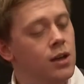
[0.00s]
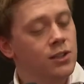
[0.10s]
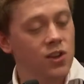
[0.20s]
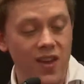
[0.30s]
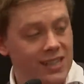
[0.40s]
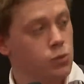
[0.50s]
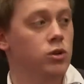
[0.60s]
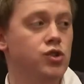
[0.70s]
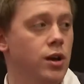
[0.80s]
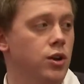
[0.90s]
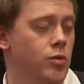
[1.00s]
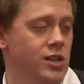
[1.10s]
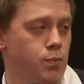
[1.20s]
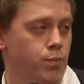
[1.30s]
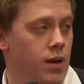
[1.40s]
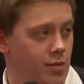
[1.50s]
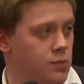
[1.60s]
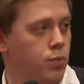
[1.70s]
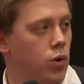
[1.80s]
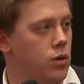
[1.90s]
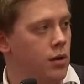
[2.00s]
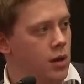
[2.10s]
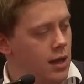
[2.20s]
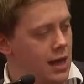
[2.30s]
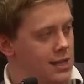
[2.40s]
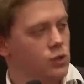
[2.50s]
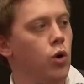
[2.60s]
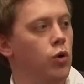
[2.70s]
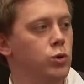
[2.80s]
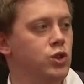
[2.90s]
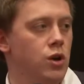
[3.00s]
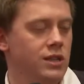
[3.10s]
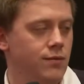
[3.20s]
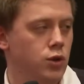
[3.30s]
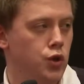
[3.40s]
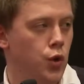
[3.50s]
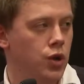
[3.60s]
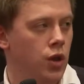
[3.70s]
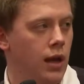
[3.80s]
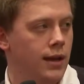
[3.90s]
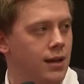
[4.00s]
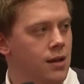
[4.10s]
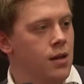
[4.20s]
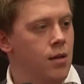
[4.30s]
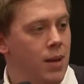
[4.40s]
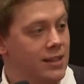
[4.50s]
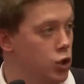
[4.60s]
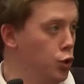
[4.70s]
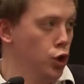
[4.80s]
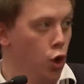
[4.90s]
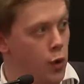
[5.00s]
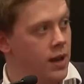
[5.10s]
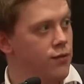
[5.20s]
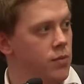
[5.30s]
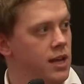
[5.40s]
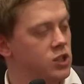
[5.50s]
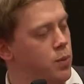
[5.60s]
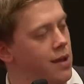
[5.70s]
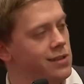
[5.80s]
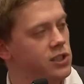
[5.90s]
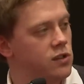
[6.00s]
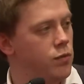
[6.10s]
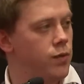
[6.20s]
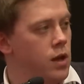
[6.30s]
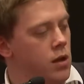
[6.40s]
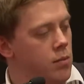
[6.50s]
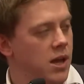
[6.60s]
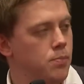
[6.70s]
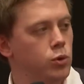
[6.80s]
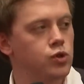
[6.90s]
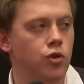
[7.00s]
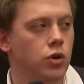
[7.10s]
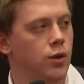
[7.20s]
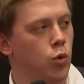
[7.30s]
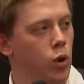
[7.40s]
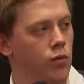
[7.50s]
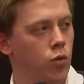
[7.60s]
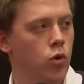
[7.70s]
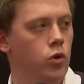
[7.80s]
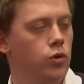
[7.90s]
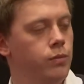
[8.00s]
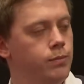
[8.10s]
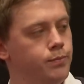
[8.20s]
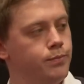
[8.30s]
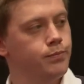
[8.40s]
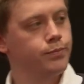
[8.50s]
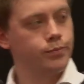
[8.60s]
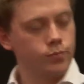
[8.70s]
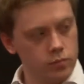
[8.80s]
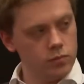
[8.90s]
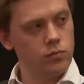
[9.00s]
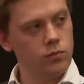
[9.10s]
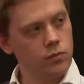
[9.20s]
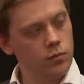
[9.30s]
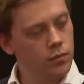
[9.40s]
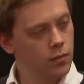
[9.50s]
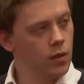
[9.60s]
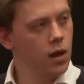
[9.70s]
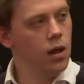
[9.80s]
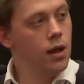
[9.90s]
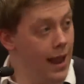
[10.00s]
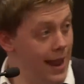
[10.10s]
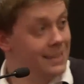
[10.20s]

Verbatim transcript: So that's what I'm trying to do in this, in this book. Here's what an alternative could look like based on learning from the experiences of people struggling all over the world. So you did find commonalities among all these countries.